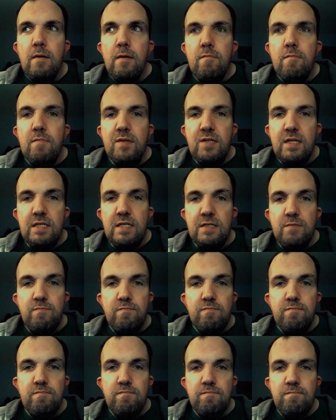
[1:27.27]
which
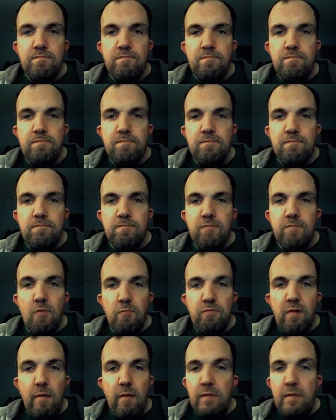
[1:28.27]
will
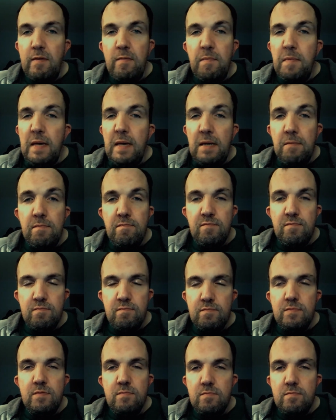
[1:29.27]
probably be
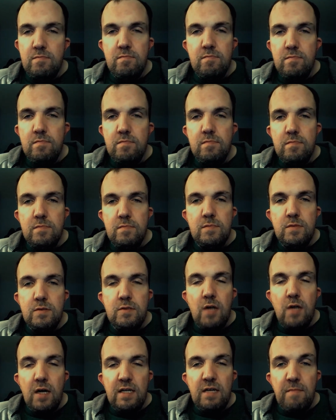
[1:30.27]

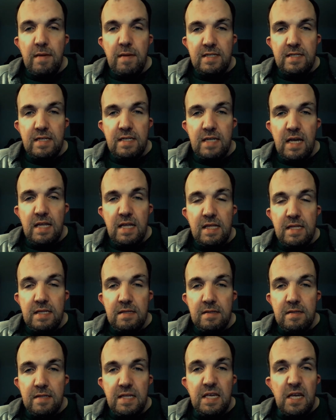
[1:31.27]
documented
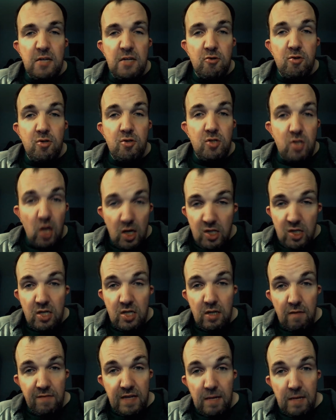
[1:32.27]
in the
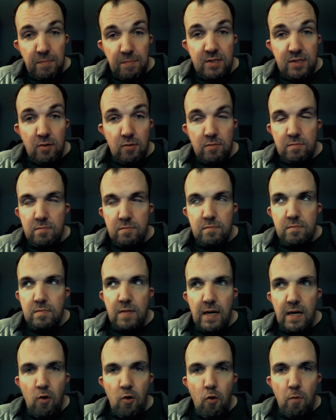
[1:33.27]
introduction of the episode.
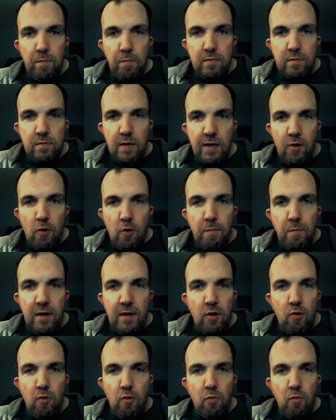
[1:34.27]
I hope I
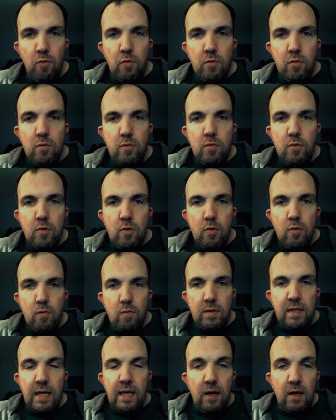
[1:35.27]
know
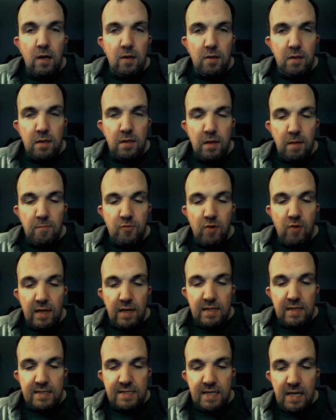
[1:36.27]
what the hell I'm
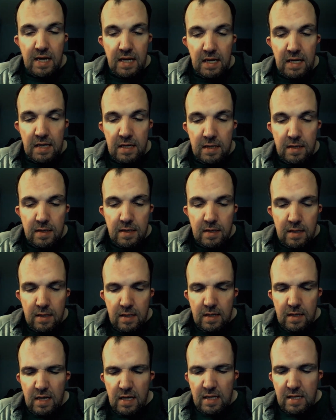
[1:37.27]
trying to say
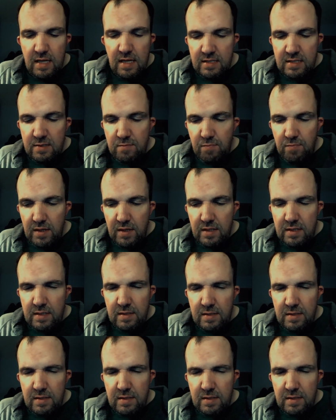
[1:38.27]
in this, but